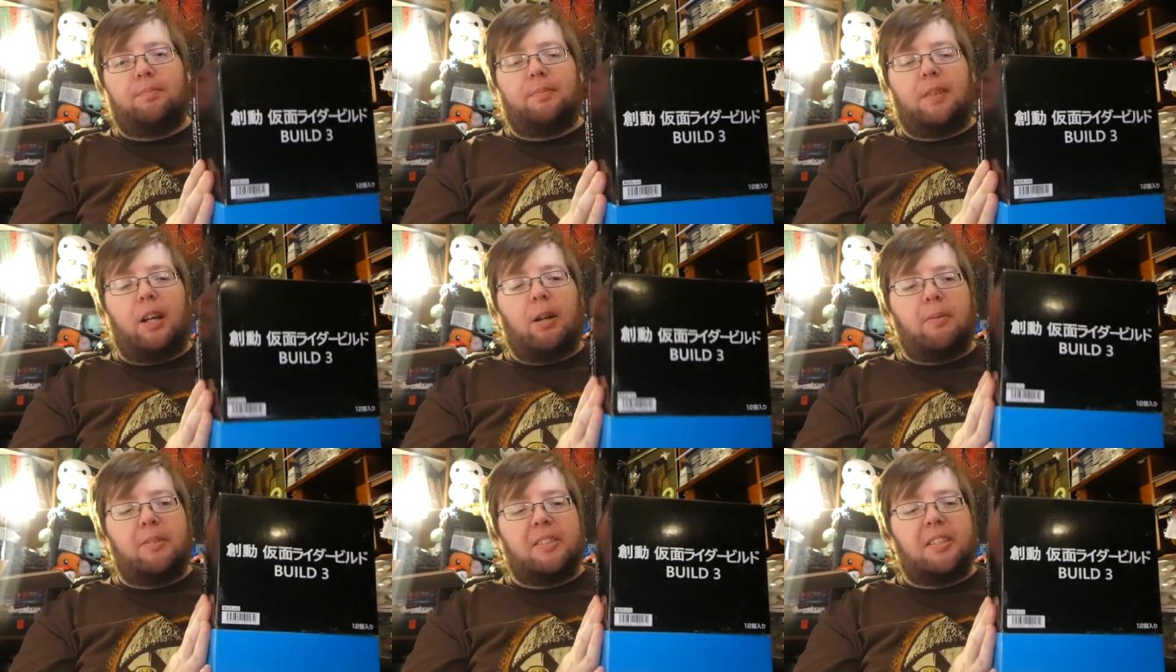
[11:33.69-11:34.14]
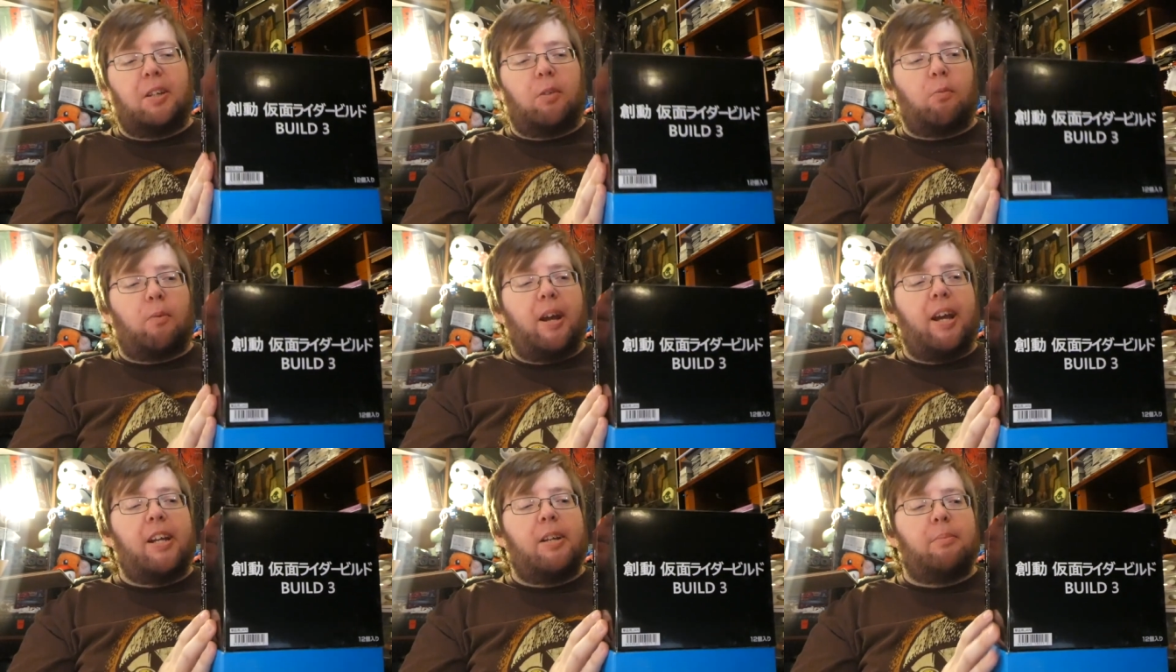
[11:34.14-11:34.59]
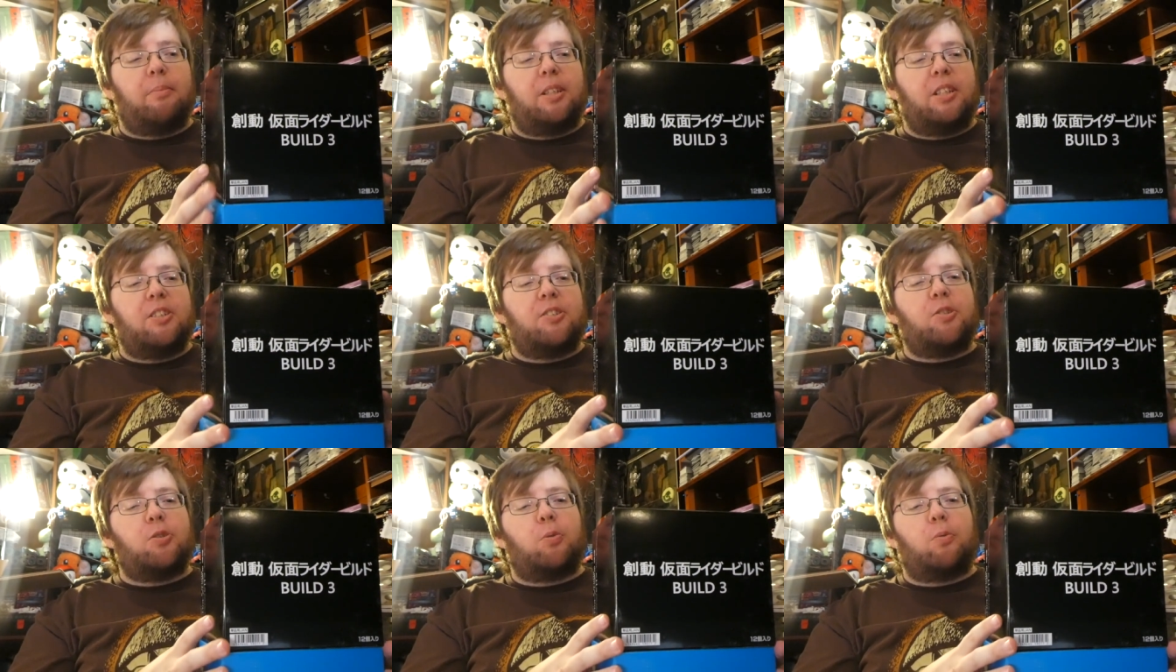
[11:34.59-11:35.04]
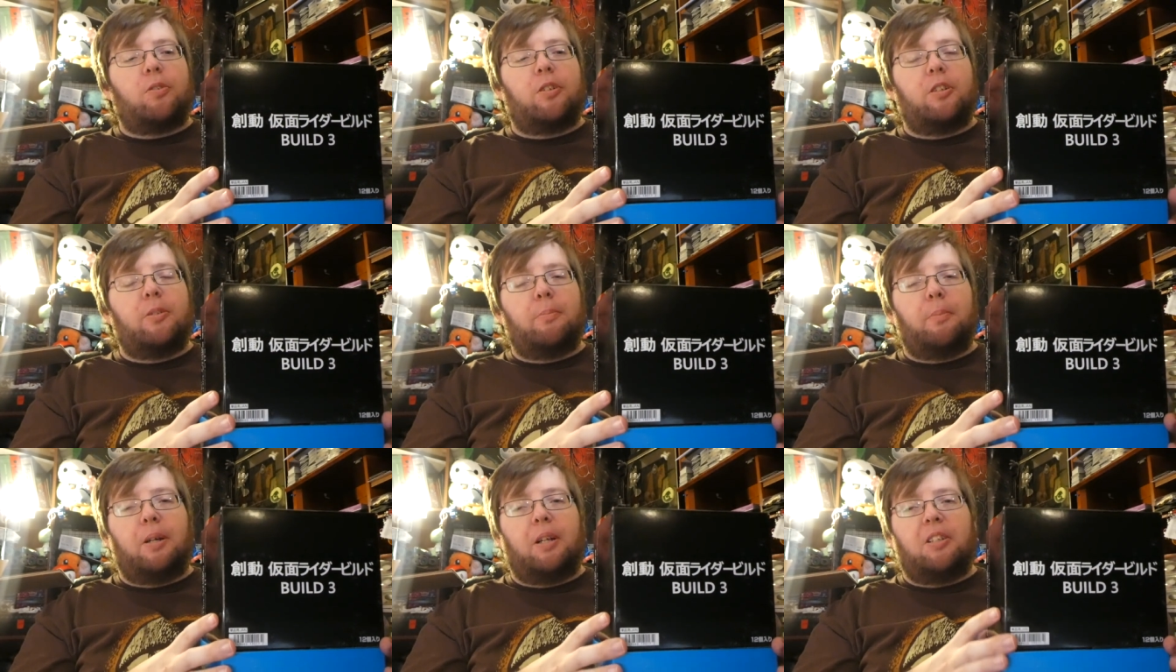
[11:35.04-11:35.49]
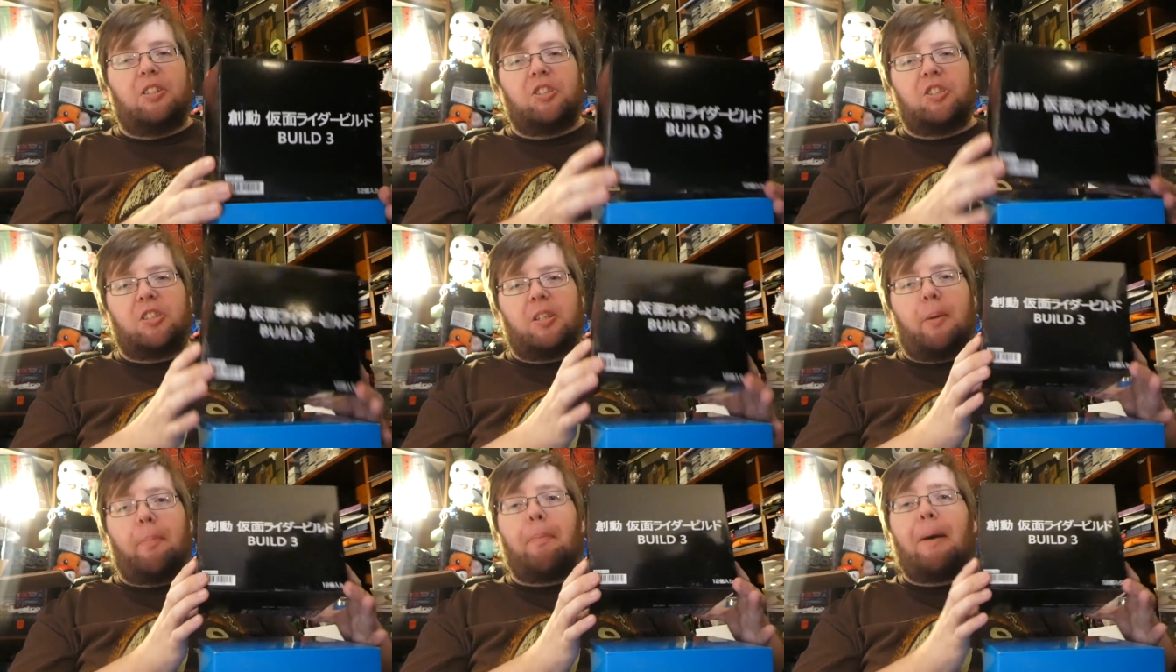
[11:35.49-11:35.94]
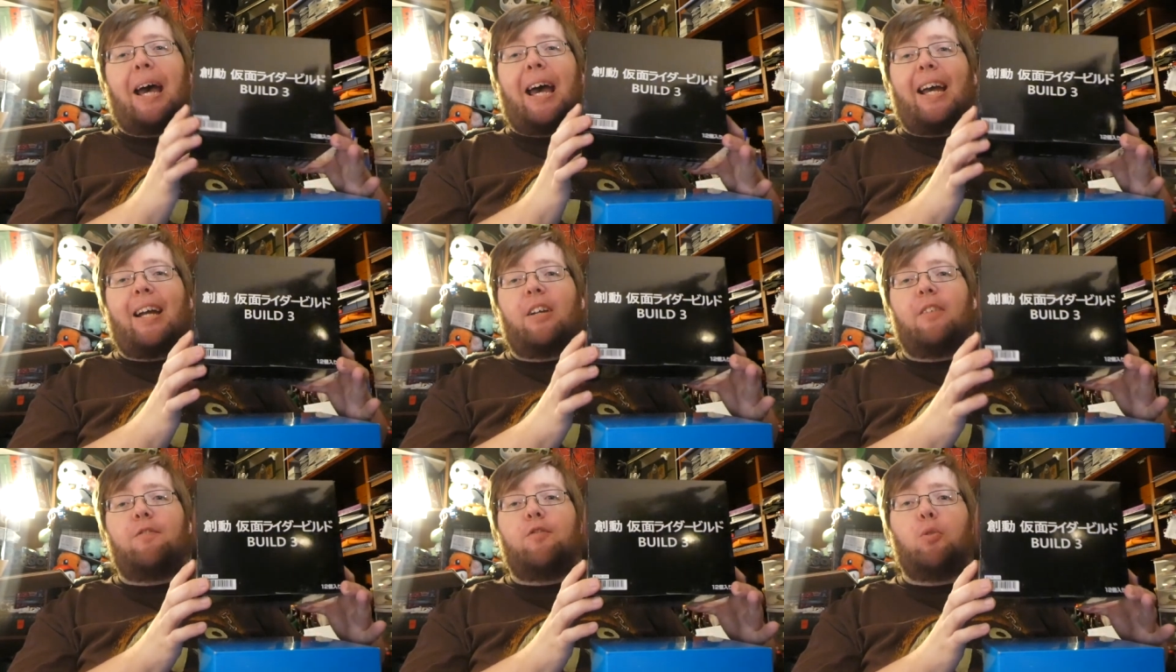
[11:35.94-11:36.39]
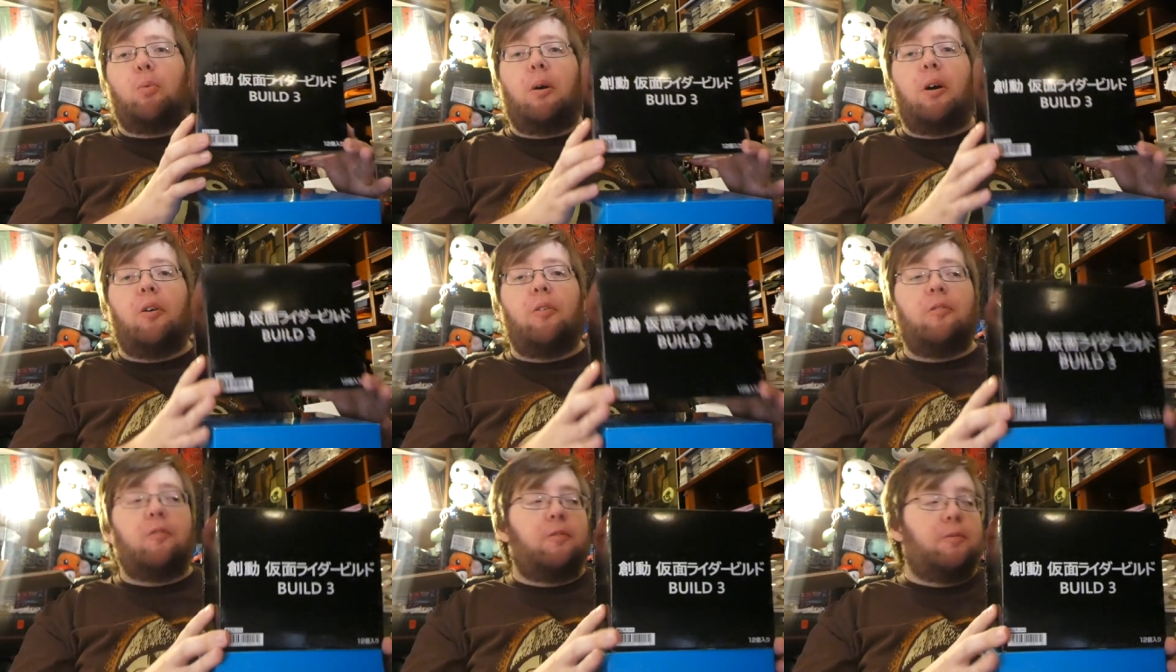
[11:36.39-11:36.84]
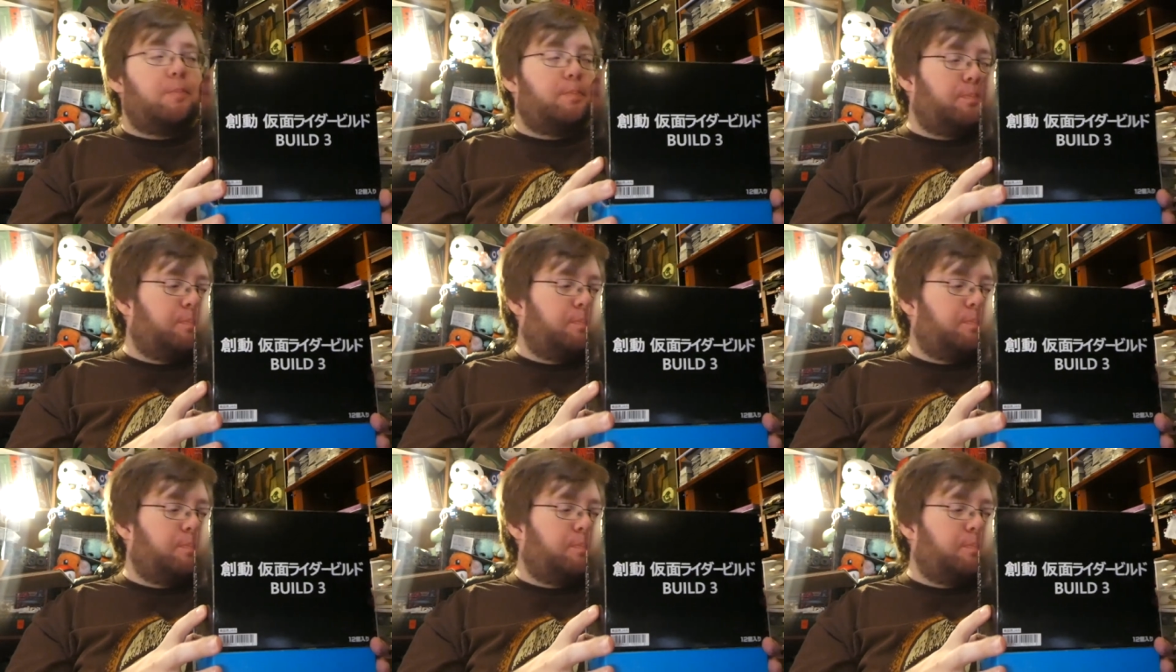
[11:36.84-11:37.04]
I don't want to say randomly assorted, but just a pack of twelve.